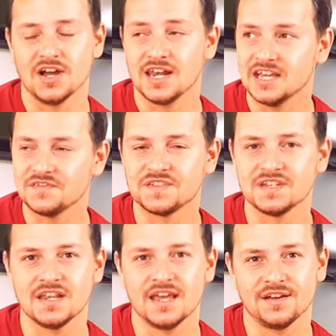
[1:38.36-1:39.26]
I left
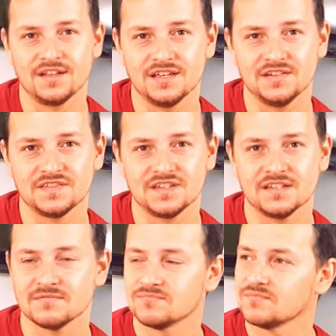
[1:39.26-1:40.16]
it and I left it
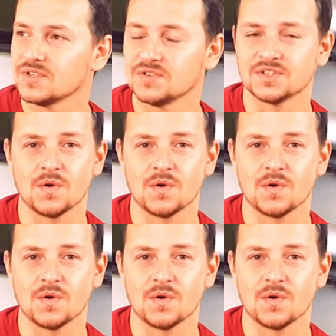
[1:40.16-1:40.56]
because